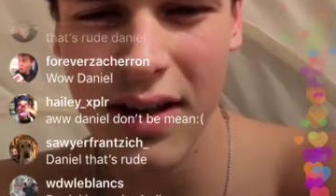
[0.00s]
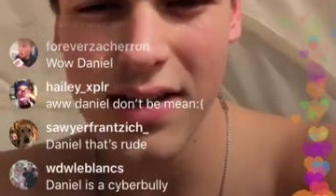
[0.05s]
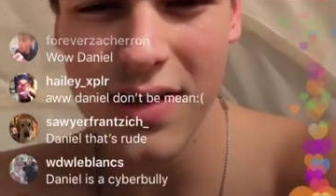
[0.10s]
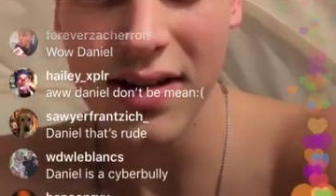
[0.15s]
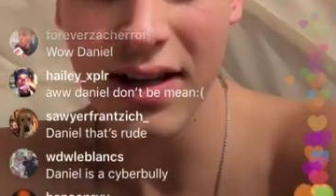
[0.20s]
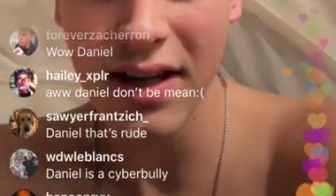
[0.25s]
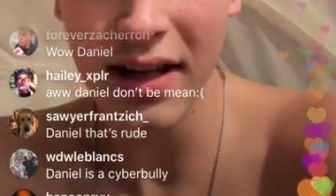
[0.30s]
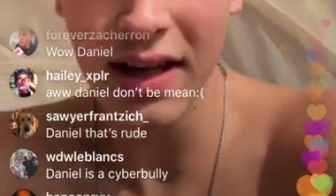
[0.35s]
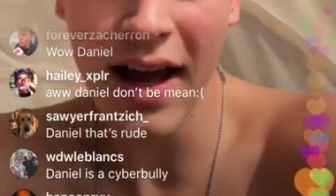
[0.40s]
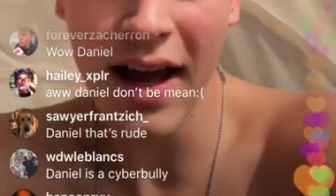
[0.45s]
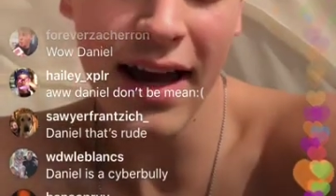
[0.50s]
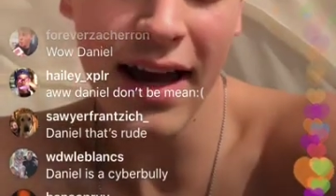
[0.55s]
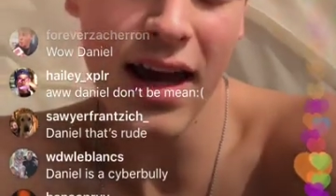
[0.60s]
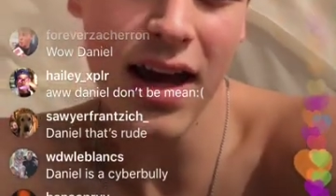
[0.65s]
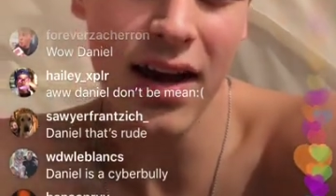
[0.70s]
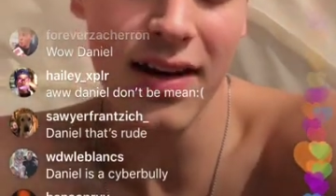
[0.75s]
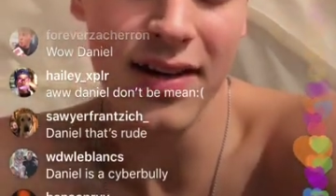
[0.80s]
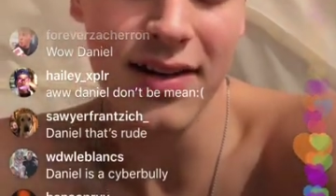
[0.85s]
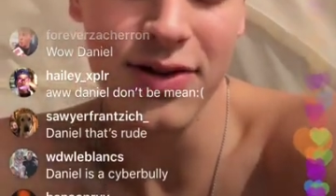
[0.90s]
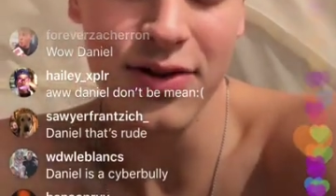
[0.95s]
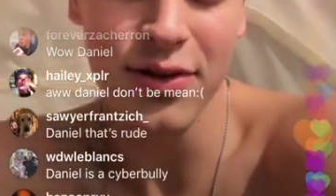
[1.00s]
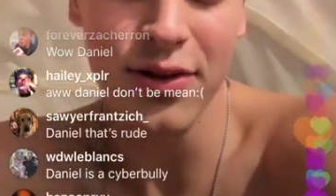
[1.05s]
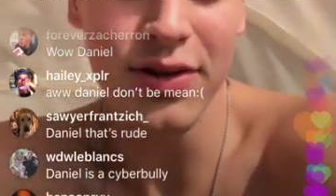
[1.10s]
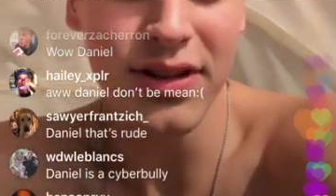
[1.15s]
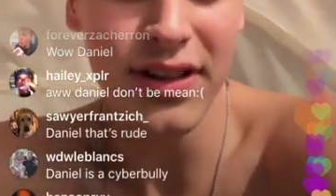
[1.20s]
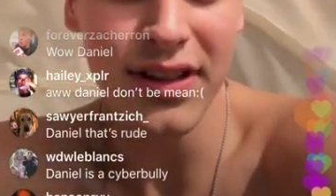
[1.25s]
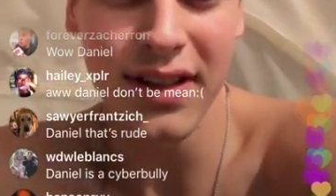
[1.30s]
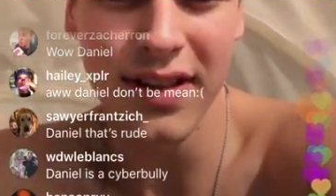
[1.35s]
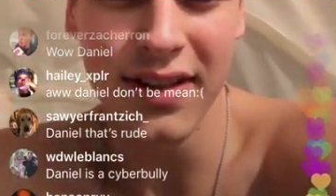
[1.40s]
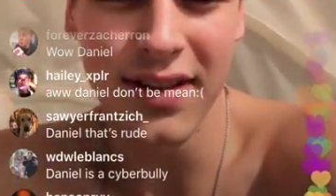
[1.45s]
parents. Like, I can't
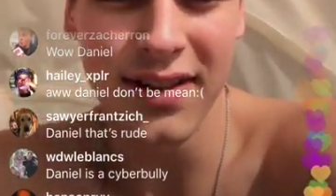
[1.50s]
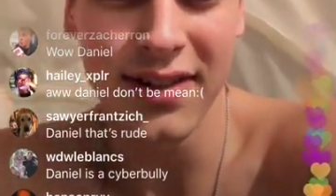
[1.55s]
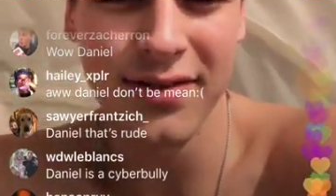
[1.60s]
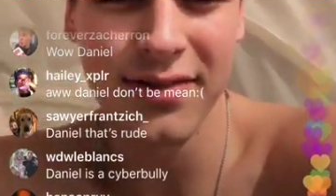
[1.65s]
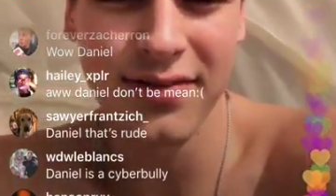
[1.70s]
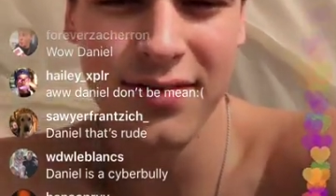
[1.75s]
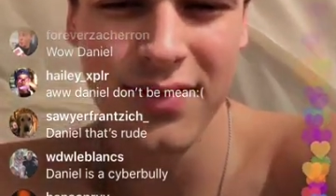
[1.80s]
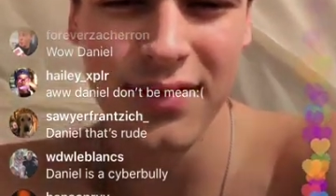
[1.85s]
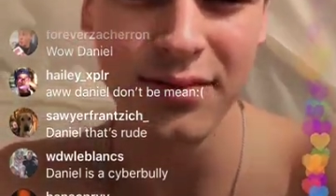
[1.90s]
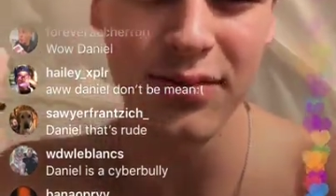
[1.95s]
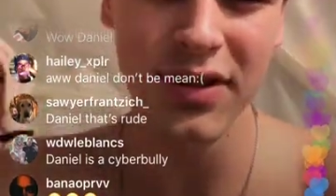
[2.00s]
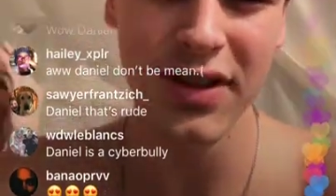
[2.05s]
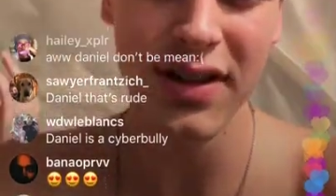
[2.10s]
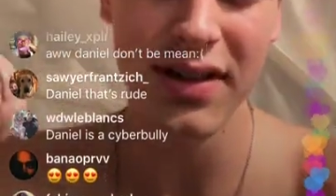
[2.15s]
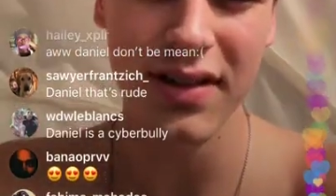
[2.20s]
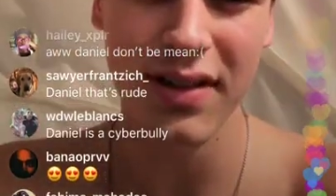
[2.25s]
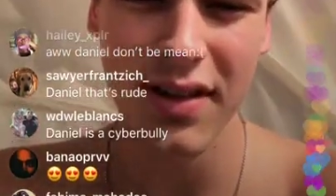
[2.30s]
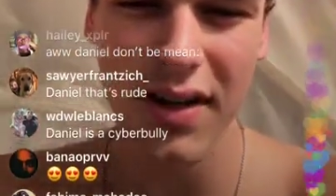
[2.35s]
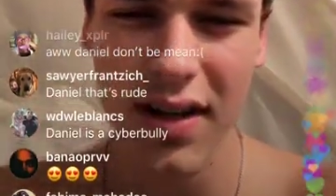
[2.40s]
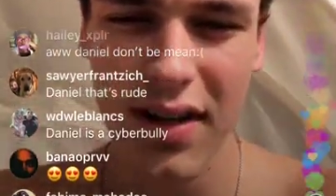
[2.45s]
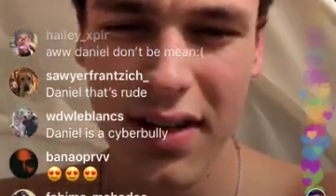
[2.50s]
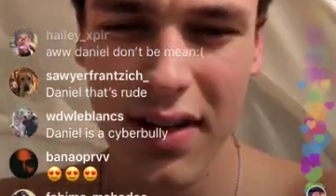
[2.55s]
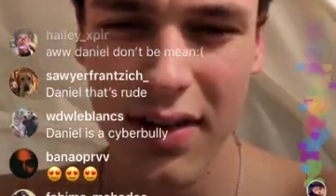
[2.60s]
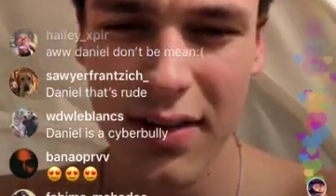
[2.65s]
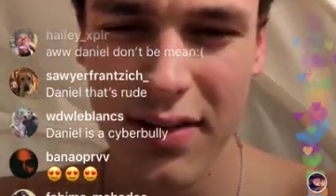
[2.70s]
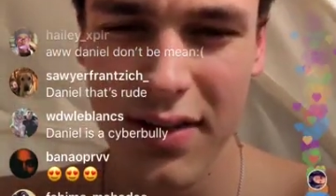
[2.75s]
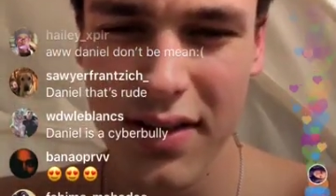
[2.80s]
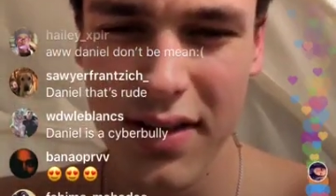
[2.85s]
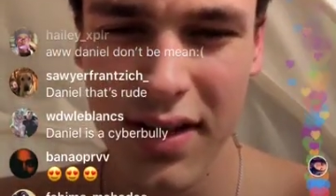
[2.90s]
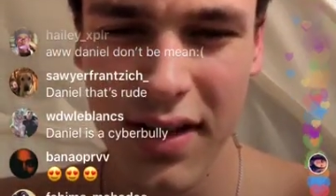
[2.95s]
control it, you know?
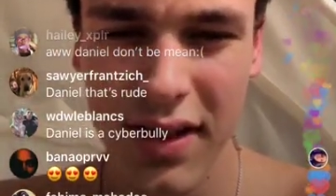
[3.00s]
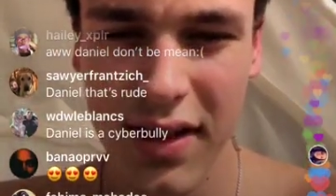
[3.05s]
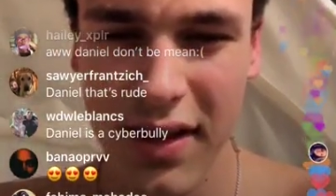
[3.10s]
I'm just